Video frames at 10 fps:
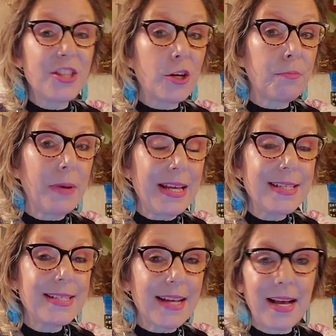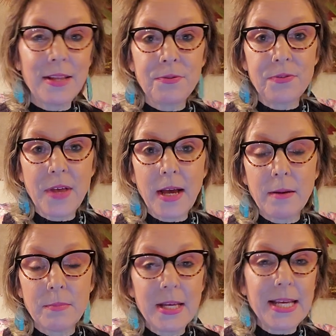They're based on
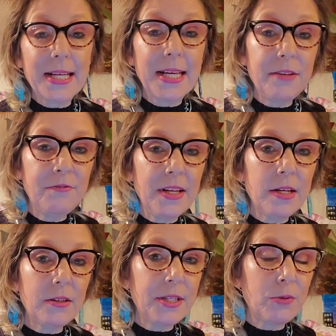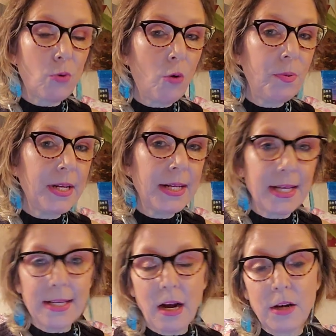them conveniently
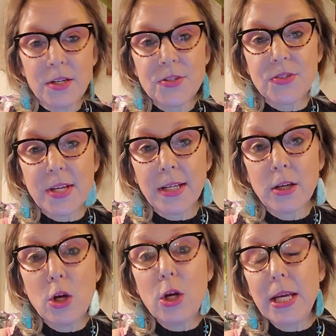roping and harnessing